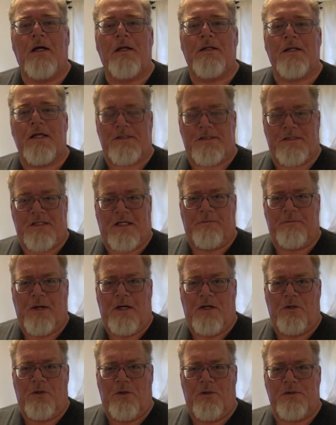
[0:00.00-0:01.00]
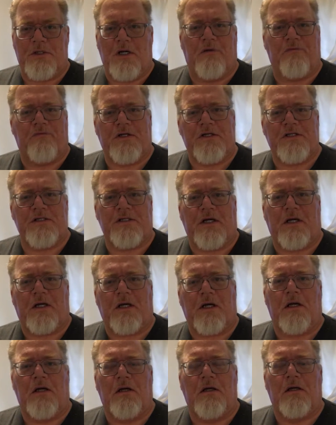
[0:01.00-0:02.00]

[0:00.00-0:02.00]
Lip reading: testing my new selfie stick.